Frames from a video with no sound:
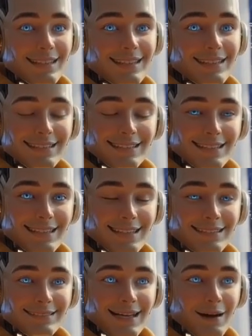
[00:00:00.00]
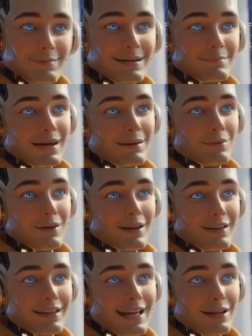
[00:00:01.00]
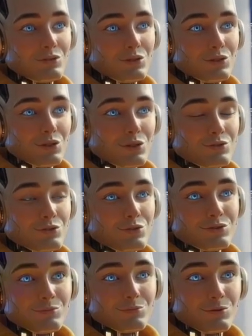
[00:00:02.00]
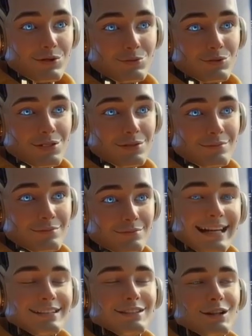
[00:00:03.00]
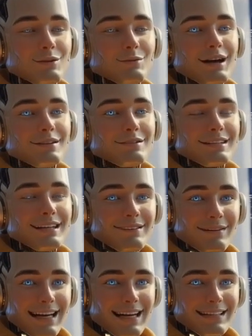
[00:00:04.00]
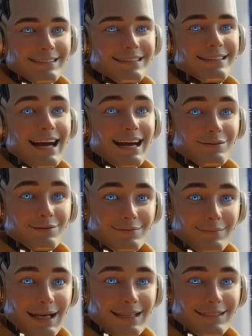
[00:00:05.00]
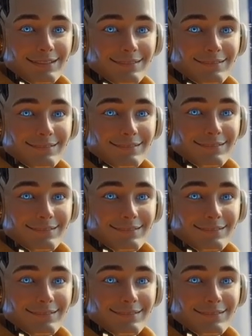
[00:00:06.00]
This indicates how many people are allowed to use your subscription. Let's show you how to navigate to the Add Ons page.